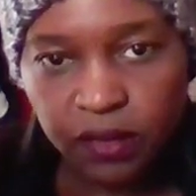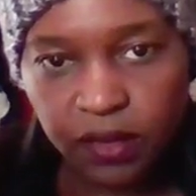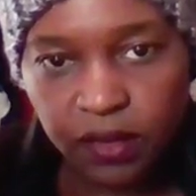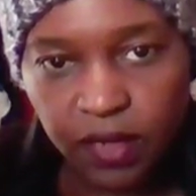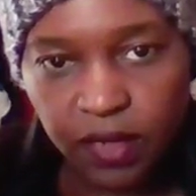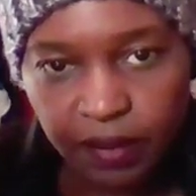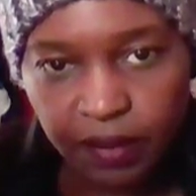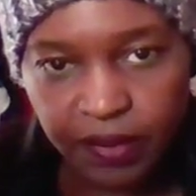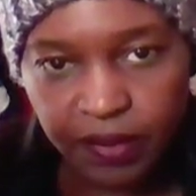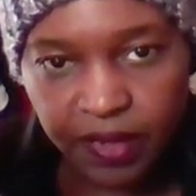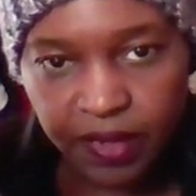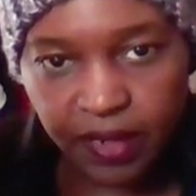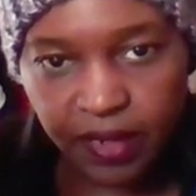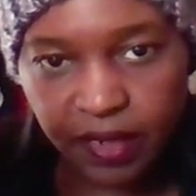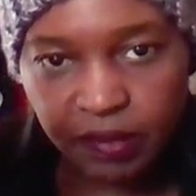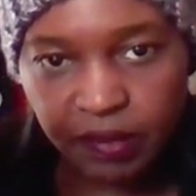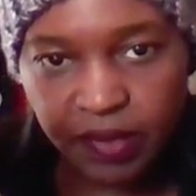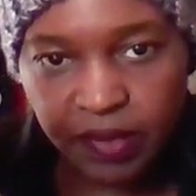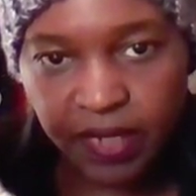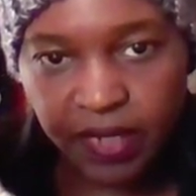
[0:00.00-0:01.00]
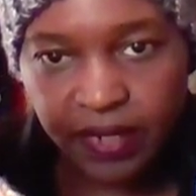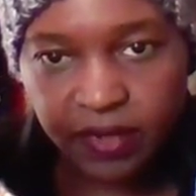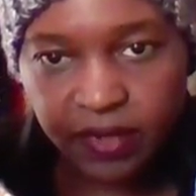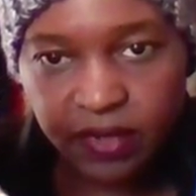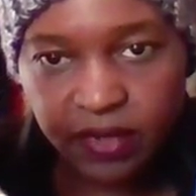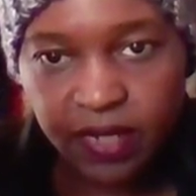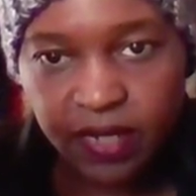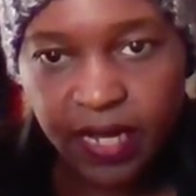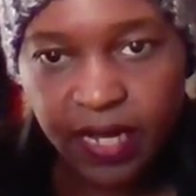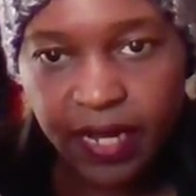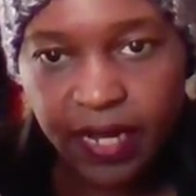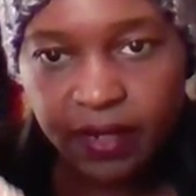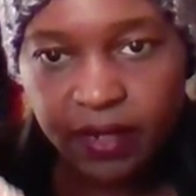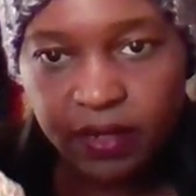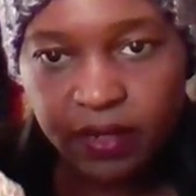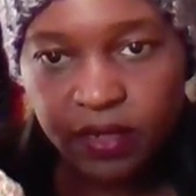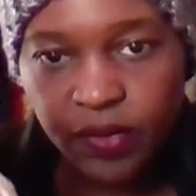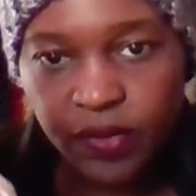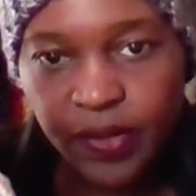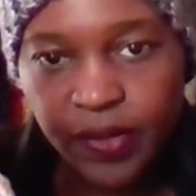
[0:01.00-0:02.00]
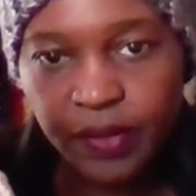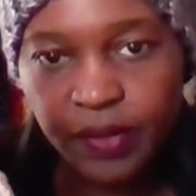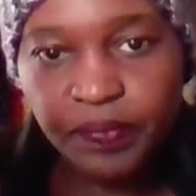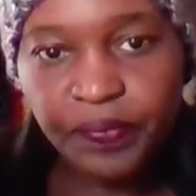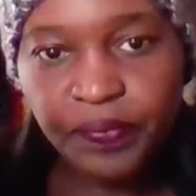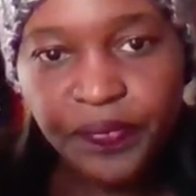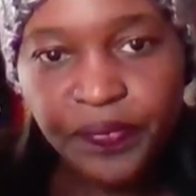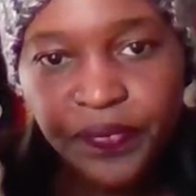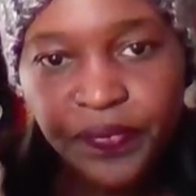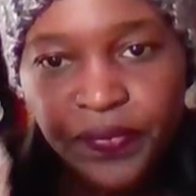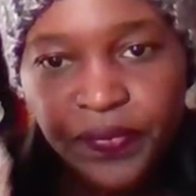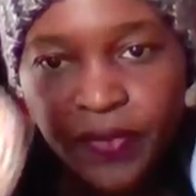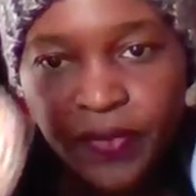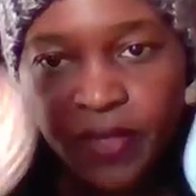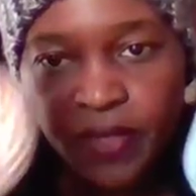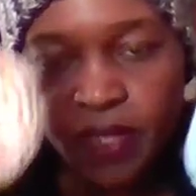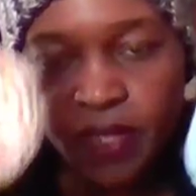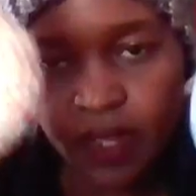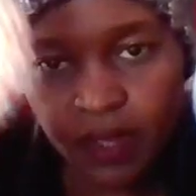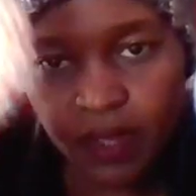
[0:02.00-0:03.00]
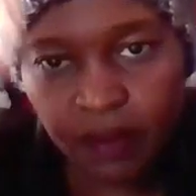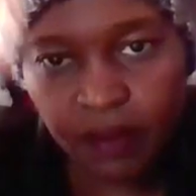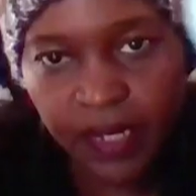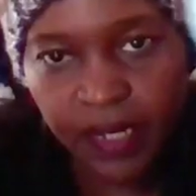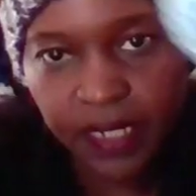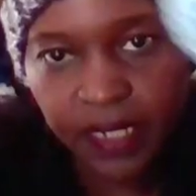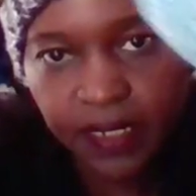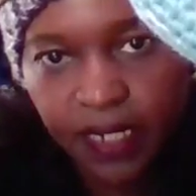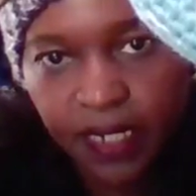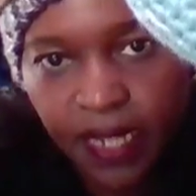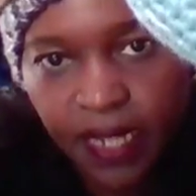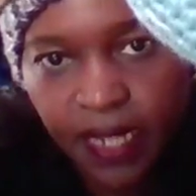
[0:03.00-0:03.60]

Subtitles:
lobster clips that I just added to it. It did